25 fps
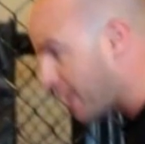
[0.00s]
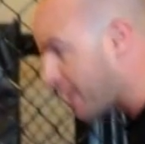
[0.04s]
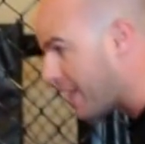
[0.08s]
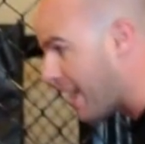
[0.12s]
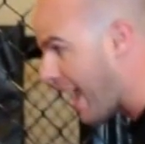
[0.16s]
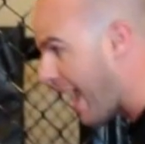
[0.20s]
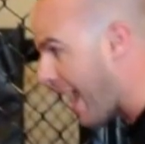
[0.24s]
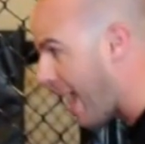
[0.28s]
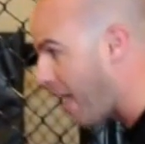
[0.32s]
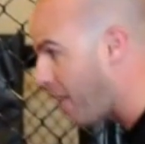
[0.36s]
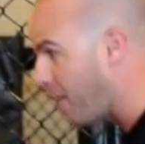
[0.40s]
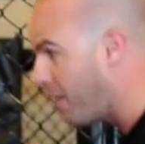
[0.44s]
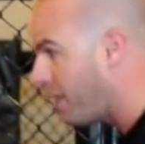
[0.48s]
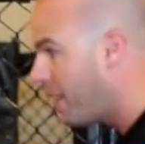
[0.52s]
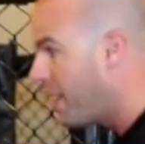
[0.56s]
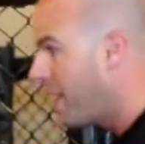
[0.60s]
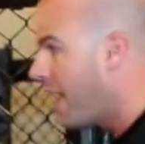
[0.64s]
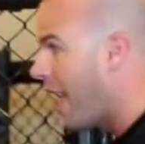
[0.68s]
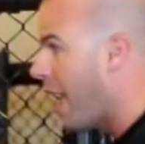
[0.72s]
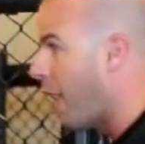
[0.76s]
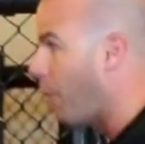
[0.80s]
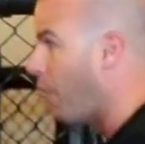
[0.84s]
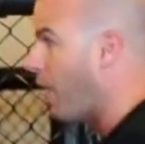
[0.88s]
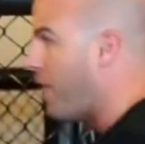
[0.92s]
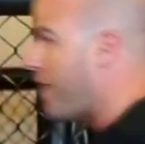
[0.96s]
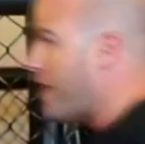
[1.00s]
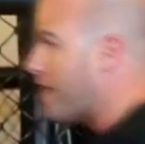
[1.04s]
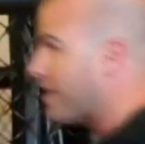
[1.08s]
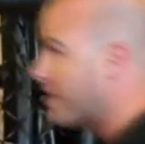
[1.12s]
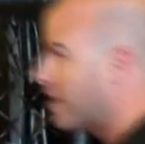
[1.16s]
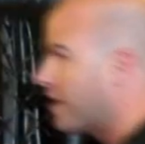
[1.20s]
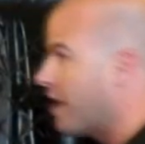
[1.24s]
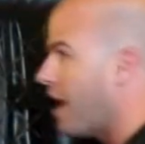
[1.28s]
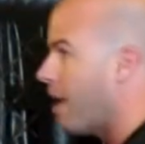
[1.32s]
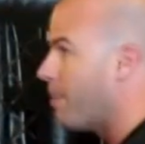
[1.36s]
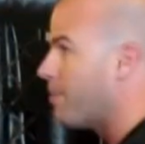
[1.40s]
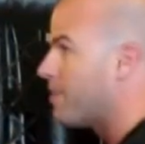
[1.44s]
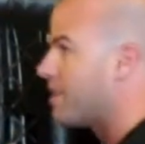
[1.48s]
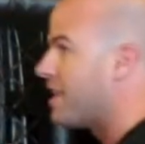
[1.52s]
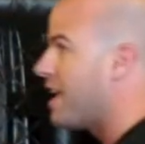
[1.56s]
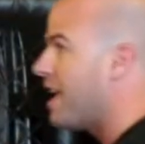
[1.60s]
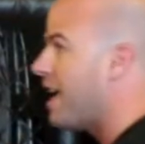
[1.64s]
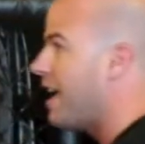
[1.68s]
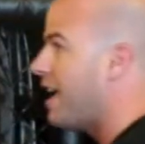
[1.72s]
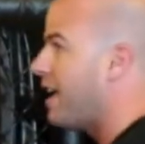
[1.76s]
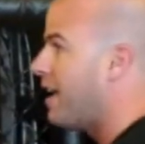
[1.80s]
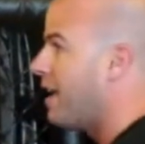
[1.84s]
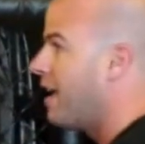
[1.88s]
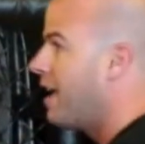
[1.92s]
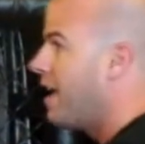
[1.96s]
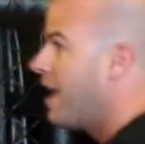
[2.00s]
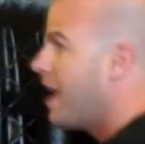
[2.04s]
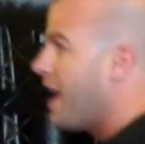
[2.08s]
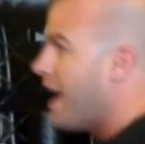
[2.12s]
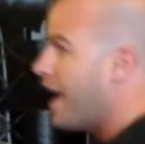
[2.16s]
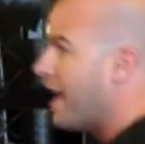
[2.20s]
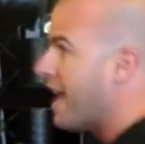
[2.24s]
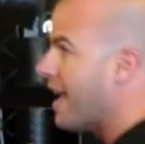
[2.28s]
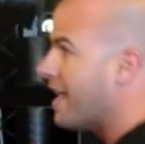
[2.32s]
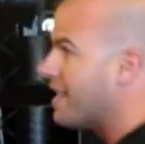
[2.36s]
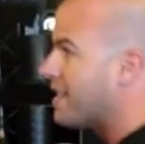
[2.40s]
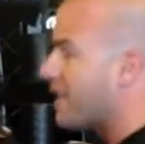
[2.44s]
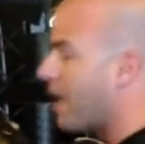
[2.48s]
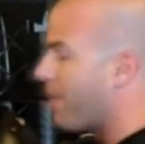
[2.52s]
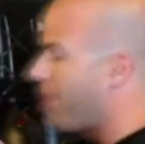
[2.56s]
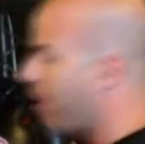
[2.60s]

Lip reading: down, and when this comes in, it ends up